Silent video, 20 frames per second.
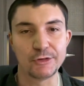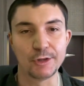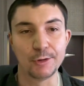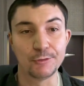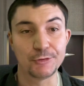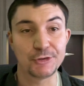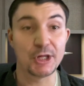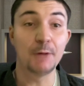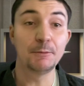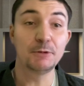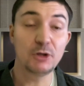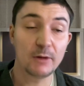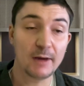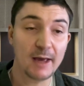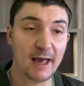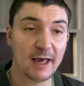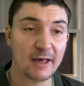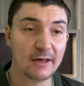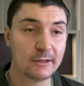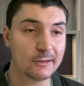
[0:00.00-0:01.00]
So some of you
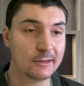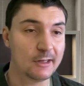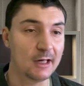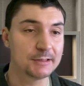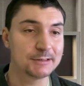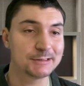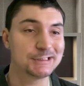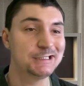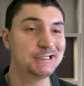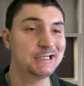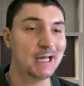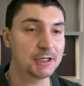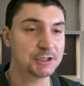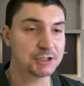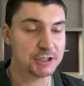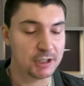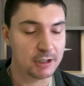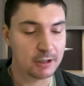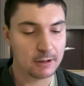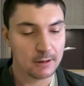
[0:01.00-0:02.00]
guys I'll see
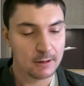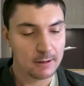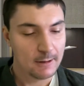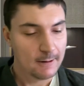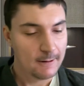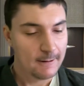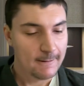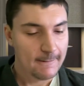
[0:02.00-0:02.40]
next year,